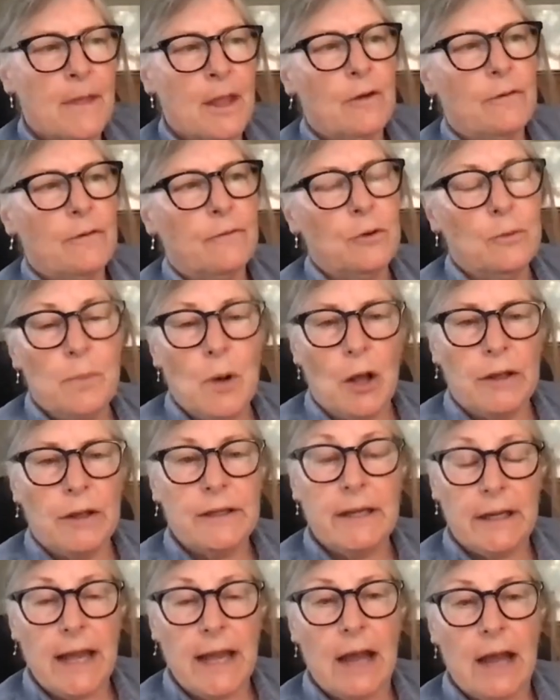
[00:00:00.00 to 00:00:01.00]
Food
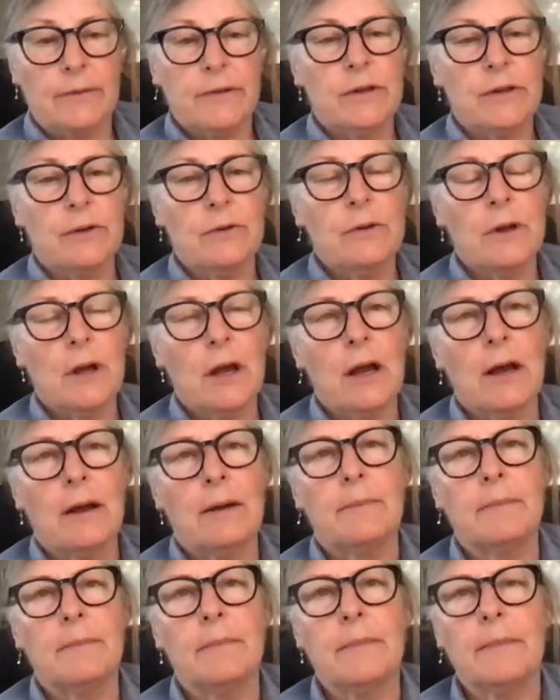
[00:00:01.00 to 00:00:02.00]
Policy Council.
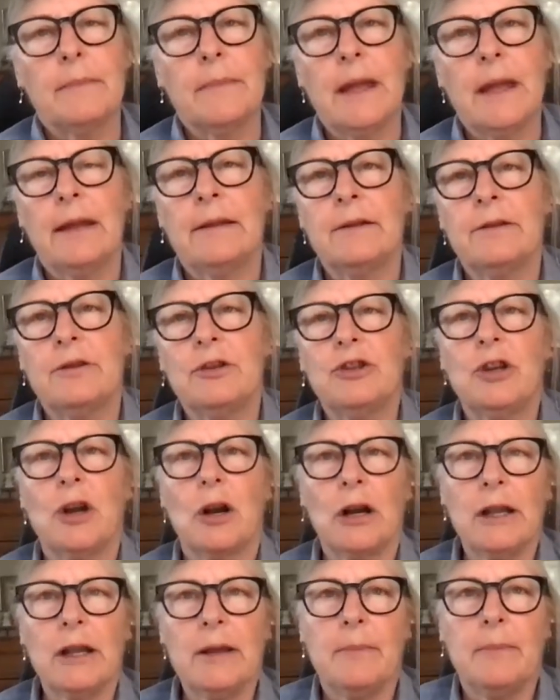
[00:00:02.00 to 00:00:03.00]
And
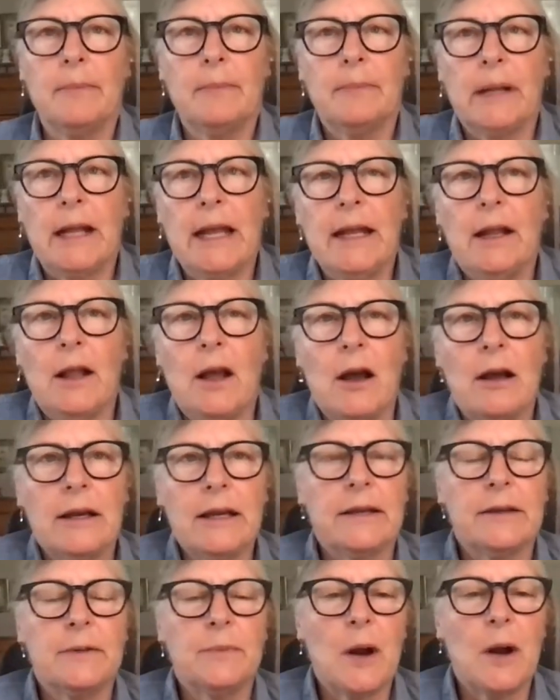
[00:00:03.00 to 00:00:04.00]
Charlie
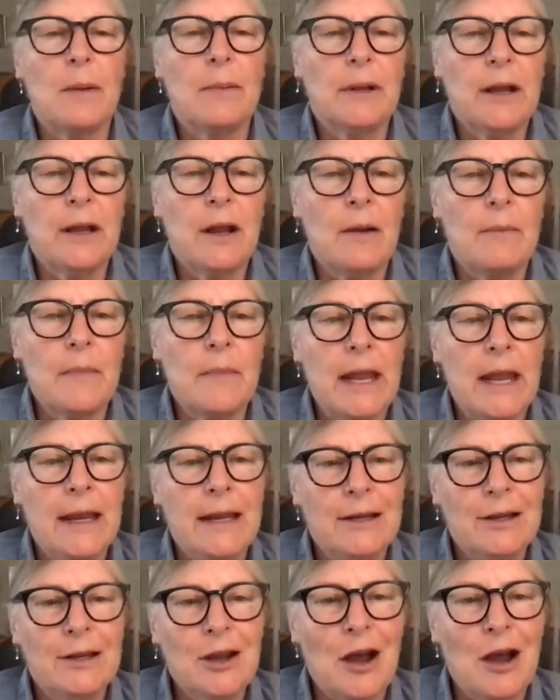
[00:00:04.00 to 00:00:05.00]
Blaylock is probably our
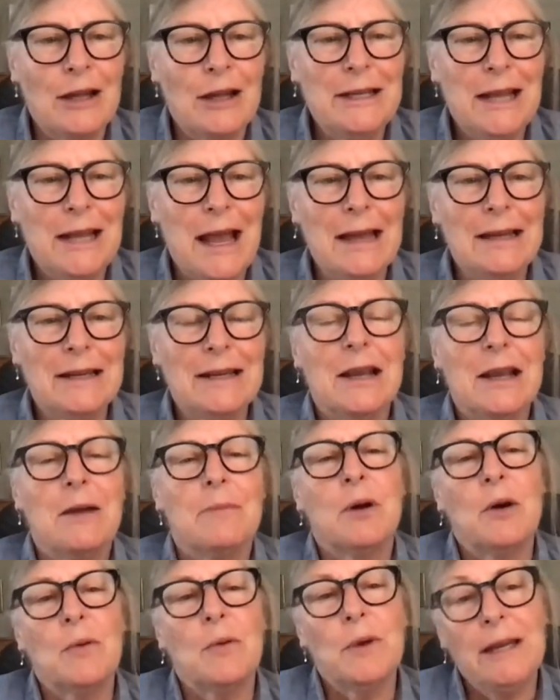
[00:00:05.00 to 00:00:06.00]
main contact,
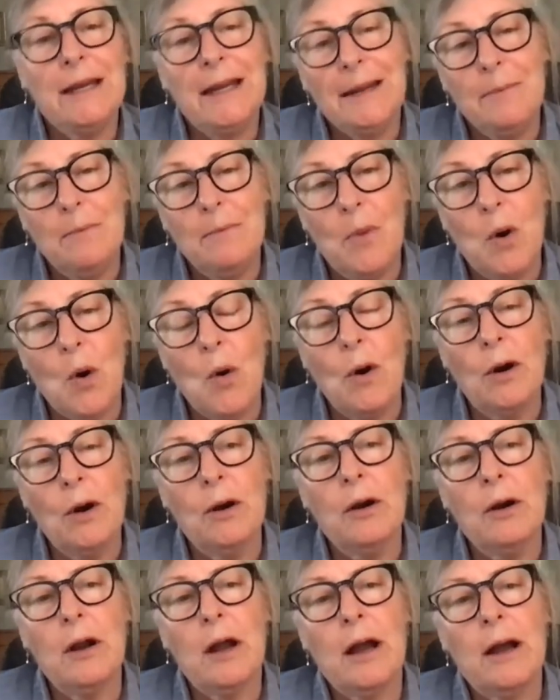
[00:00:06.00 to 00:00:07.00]
but we need
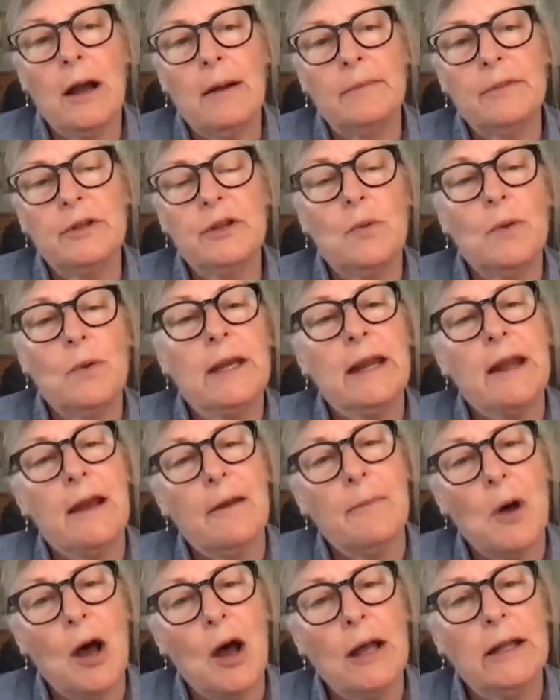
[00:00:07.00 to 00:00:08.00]
more so we can
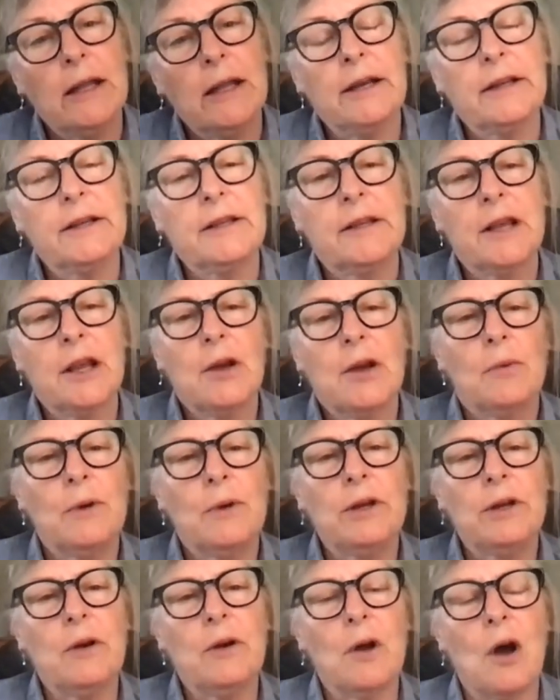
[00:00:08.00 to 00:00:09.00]
have potlucks. We
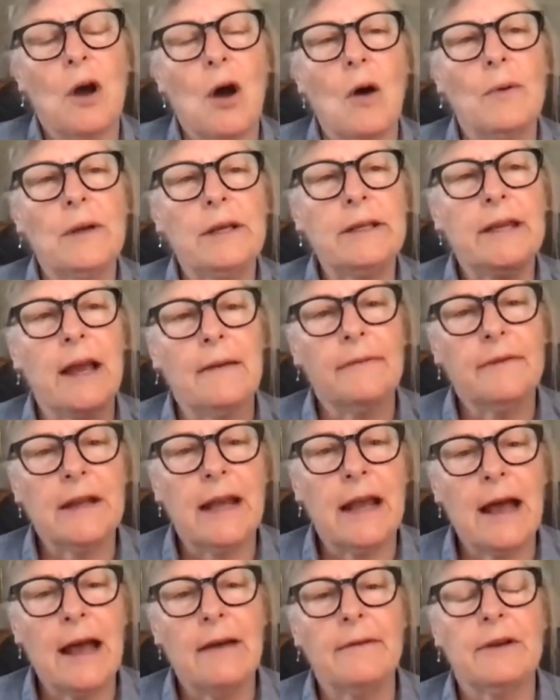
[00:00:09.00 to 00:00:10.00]
don't always have to
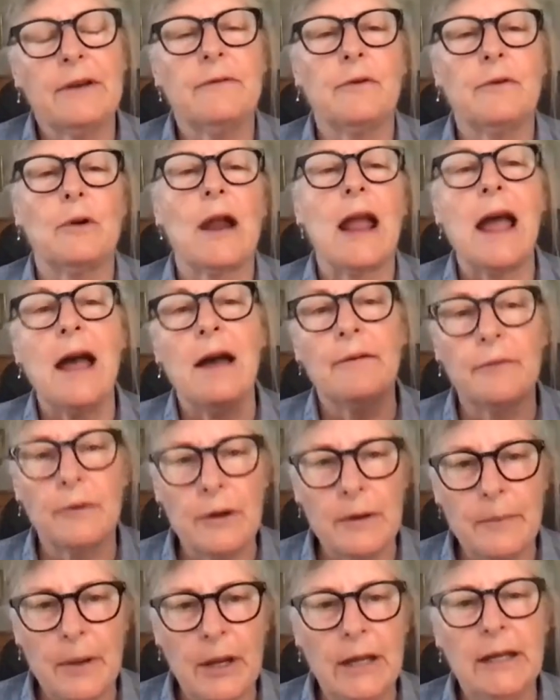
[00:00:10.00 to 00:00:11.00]
have it for
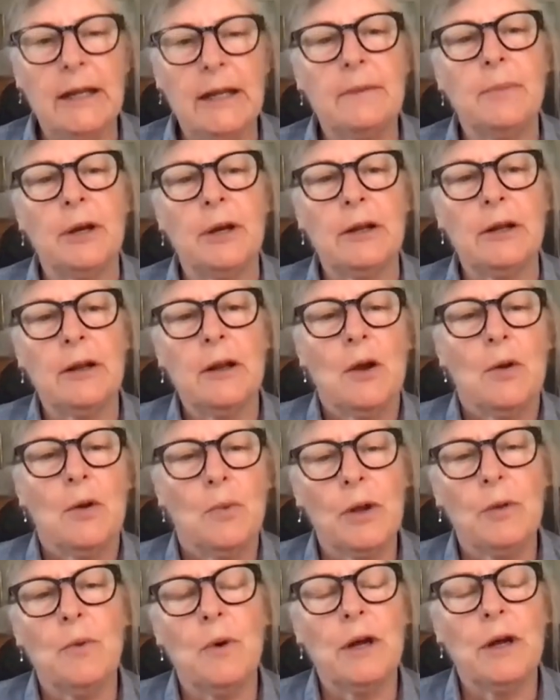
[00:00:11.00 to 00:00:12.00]
everybody, but
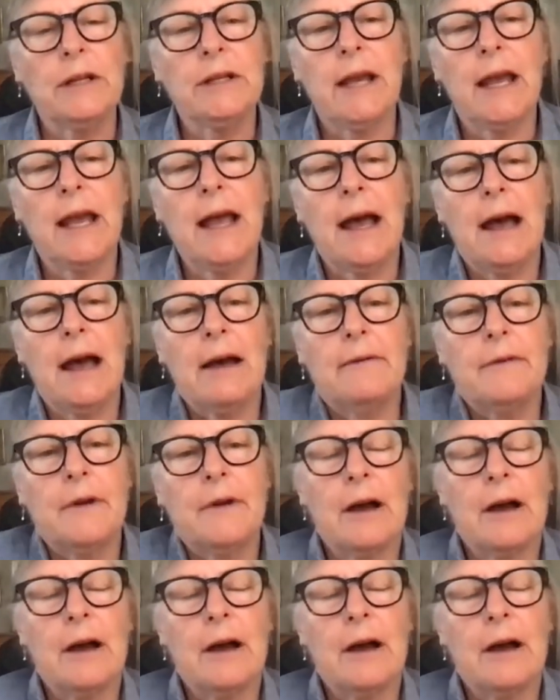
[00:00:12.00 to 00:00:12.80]
we want to have